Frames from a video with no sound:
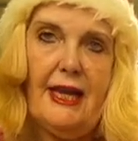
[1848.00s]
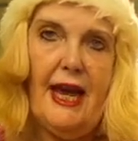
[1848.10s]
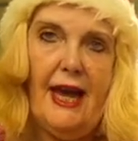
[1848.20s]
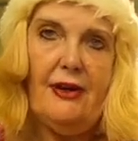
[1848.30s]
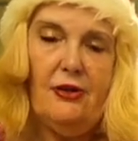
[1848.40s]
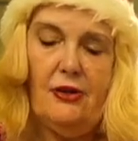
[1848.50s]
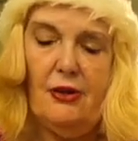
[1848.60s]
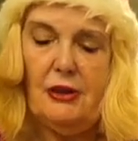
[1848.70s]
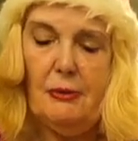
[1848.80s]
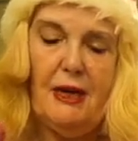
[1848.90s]
that, you
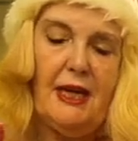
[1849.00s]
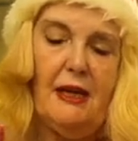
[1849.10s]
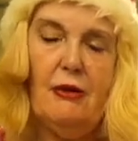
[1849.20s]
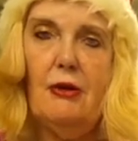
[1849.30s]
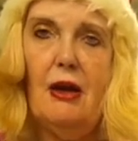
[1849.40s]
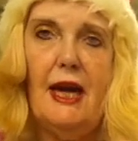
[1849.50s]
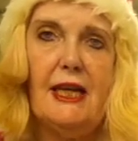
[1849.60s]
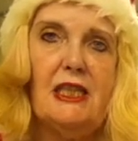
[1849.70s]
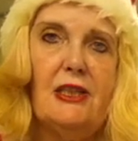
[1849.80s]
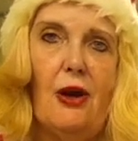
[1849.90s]
know, to make it look
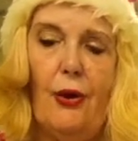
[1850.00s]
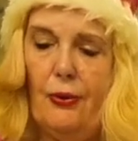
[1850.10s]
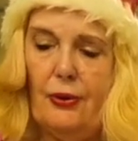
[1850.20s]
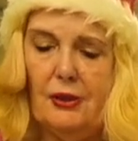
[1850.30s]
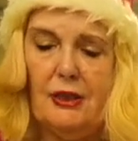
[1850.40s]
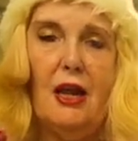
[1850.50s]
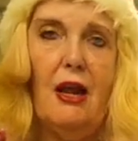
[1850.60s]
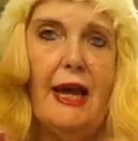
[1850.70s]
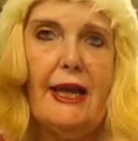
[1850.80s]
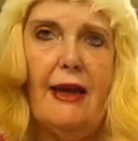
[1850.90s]
like snow, because I
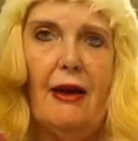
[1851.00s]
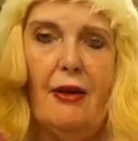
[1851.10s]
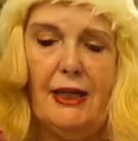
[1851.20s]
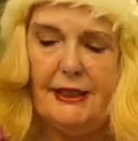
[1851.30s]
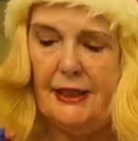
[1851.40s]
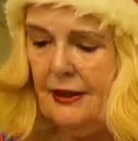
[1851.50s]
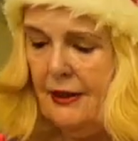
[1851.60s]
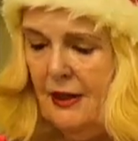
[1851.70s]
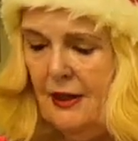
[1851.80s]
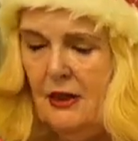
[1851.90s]
like that icing.
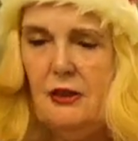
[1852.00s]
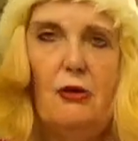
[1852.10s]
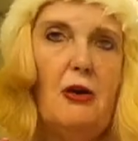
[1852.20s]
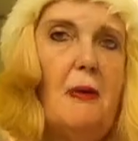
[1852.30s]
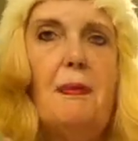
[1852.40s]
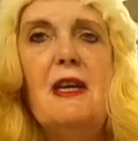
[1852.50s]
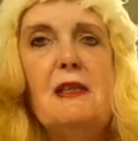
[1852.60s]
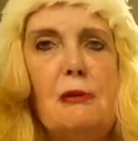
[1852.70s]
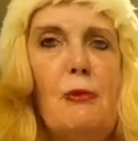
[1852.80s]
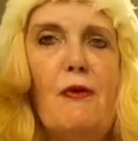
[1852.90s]
It's not going to be a
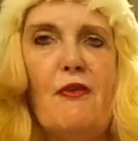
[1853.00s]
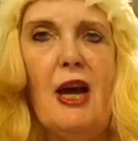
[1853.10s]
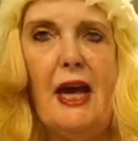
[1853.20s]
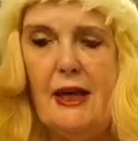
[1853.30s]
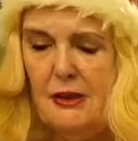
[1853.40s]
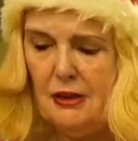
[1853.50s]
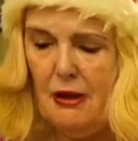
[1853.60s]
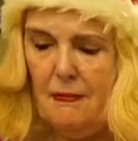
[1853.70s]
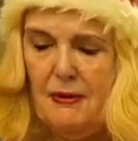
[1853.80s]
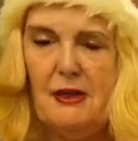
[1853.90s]
smooth cake, it's
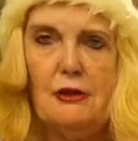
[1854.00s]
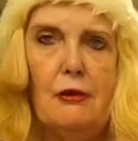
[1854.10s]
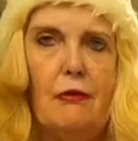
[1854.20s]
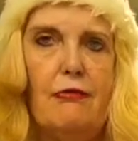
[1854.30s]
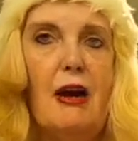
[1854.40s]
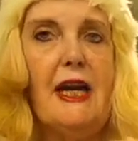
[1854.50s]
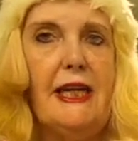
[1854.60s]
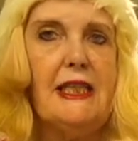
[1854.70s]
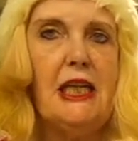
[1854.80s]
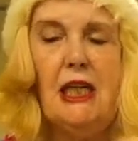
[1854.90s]
going to be a sort of
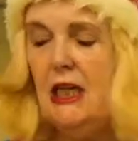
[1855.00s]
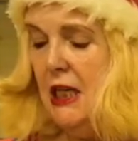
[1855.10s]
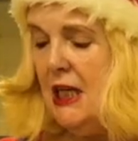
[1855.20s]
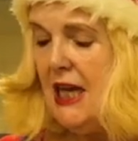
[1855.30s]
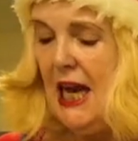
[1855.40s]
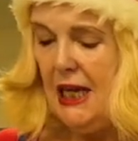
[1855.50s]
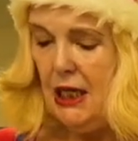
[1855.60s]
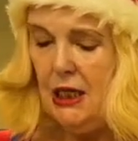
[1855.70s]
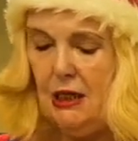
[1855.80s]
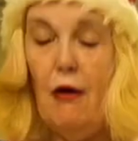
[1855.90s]
rugged
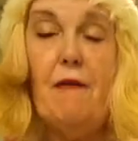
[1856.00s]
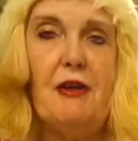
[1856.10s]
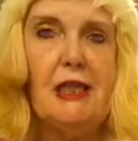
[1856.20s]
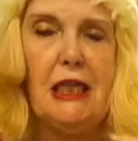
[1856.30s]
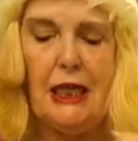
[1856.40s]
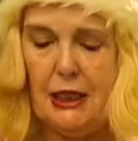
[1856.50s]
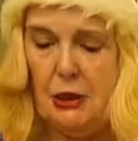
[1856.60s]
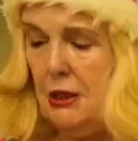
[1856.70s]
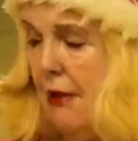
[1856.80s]
cake, obviously, because